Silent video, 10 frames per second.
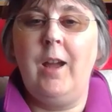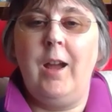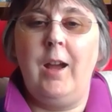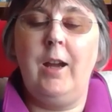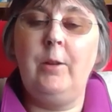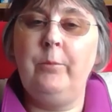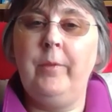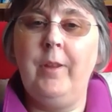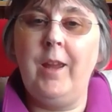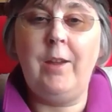
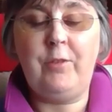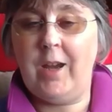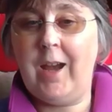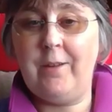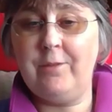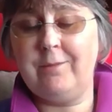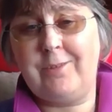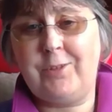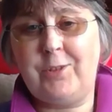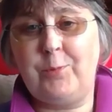If you haven't
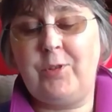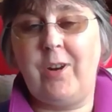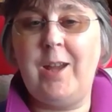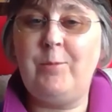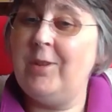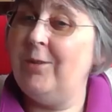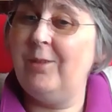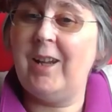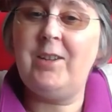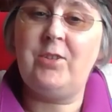subscribed and you'd
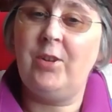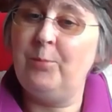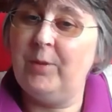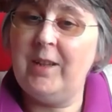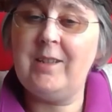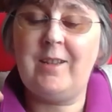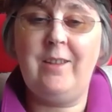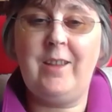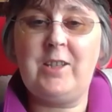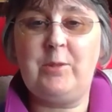like to, please
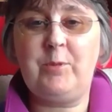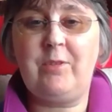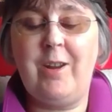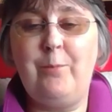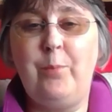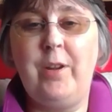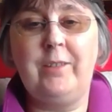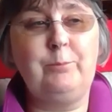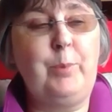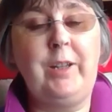hit that subscribe
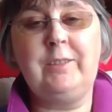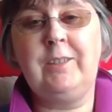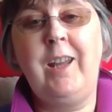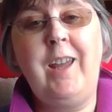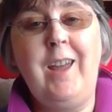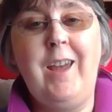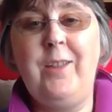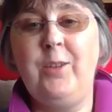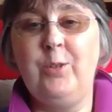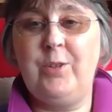button,
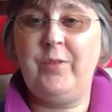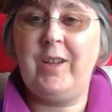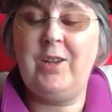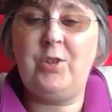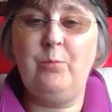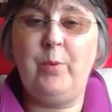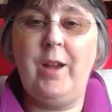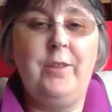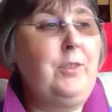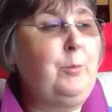hit the notification
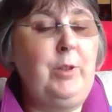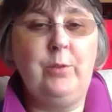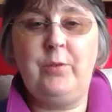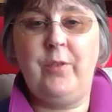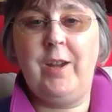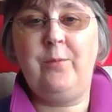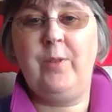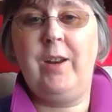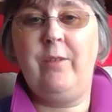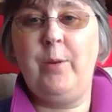bell. You'll be notified
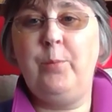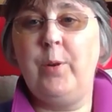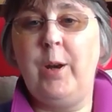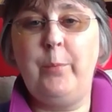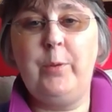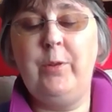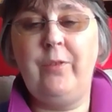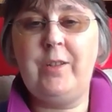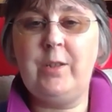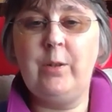whenever I put up a new
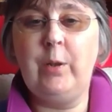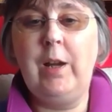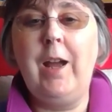video.